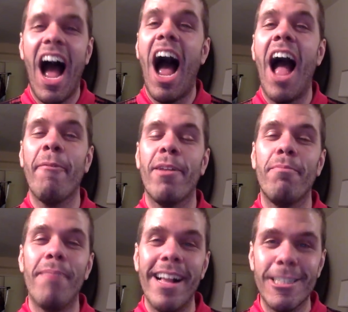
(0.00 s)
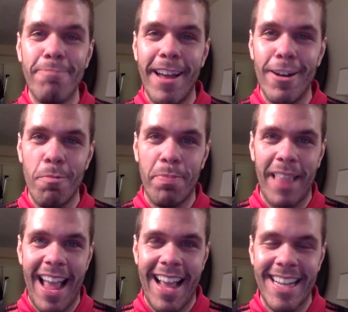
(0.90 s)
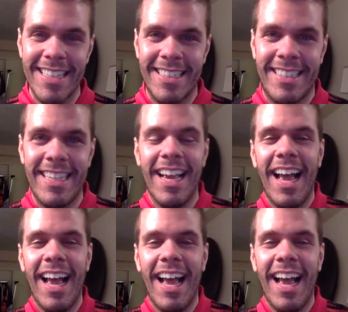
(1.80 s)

I'm in a much better place.